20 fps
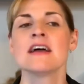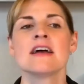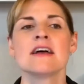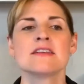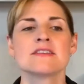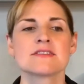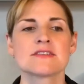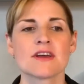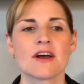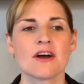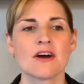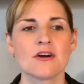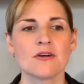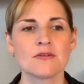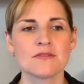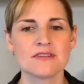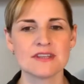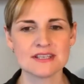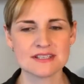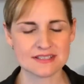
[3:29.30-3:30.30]

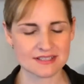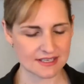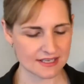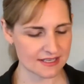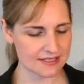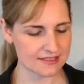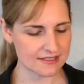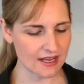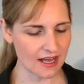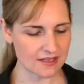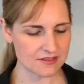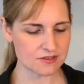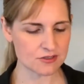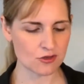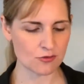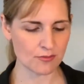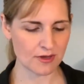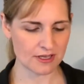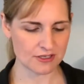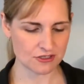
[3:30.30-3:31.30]
So this is not so
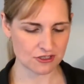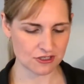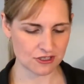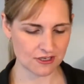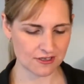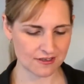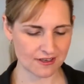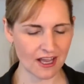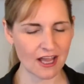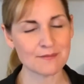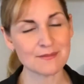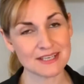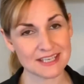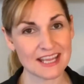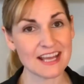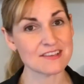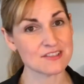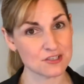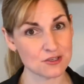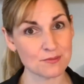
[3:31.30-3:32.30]
much, I mean,
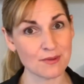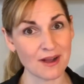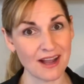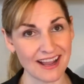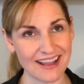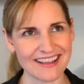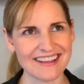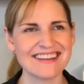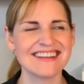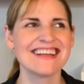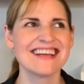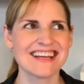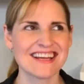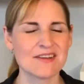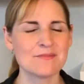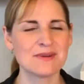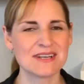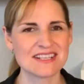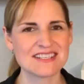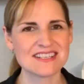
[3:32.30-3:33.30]
yes, you buy it,
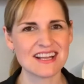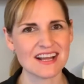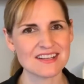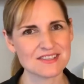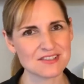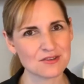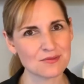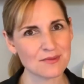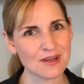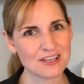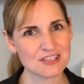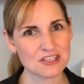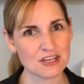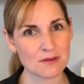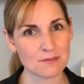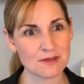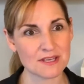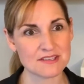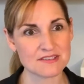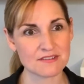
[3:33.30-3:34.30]
but it's not so much a
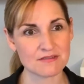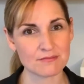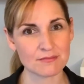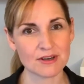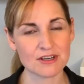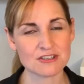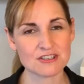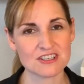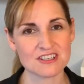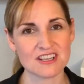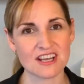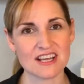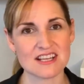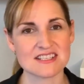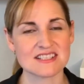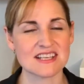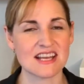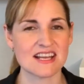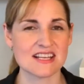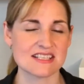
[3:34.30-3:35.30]
piece of
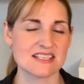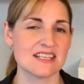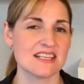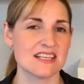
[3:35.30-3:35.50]
merchandise as it